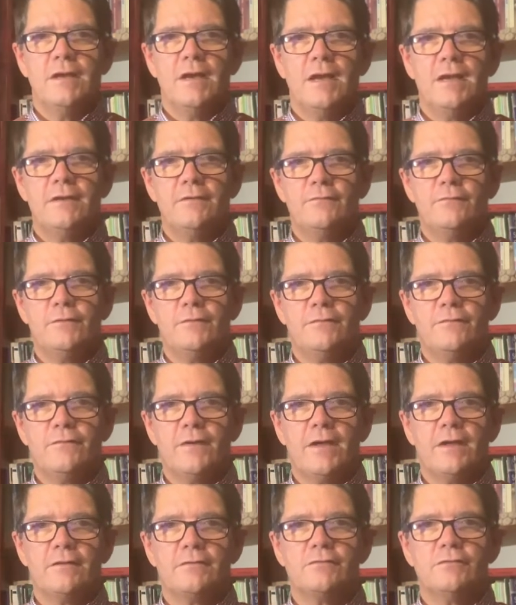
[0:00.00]
and if we
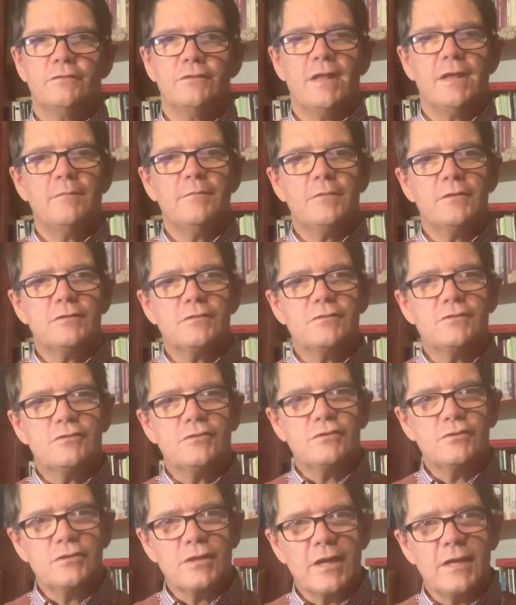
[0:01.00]
fail to, they must
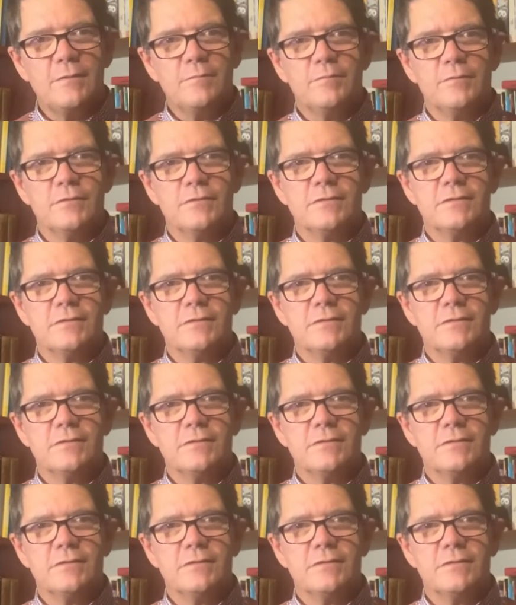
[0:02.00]
shape us.